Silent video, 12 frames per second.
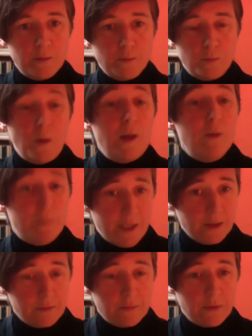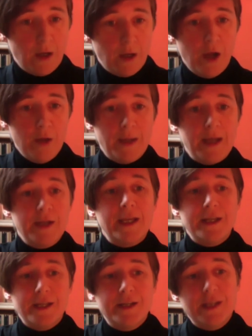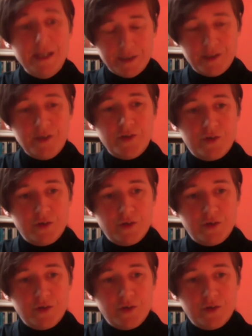well-being. And in addition